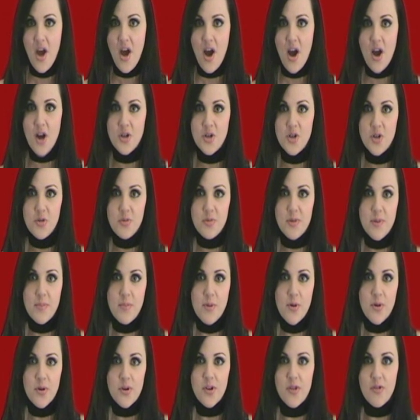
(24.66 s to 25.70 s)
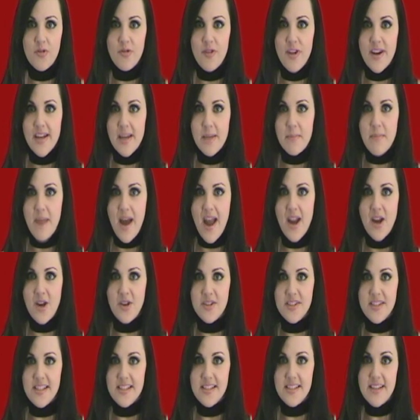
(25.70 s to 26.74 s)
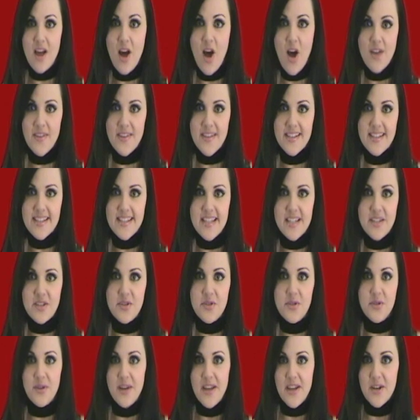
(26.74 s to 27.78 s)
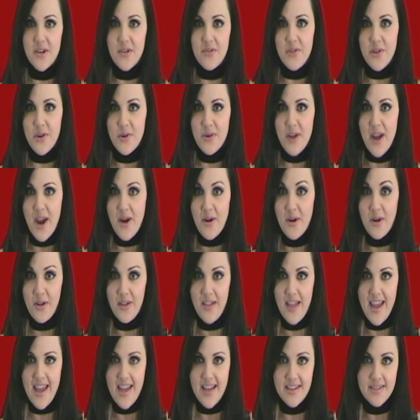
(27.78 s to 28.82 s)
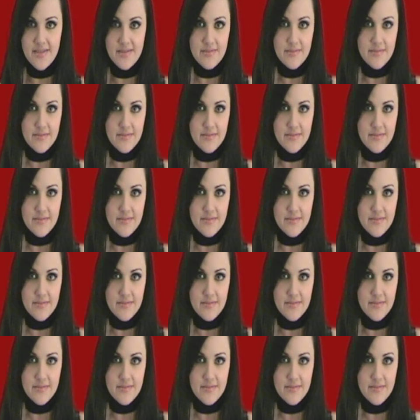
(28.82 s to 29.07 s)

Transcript: Our new reporter Freddie Myers is on the scene to interview Carol Anne.